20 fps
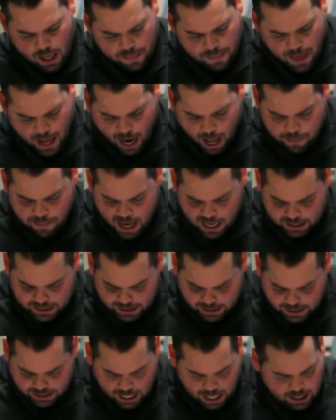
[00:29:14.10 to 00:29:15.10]
that I'm not
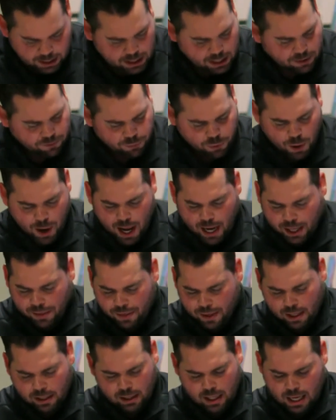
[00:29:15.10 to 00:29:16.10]
settling for
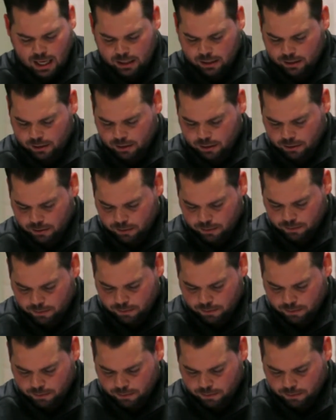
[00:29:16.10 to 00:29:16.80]
anything less.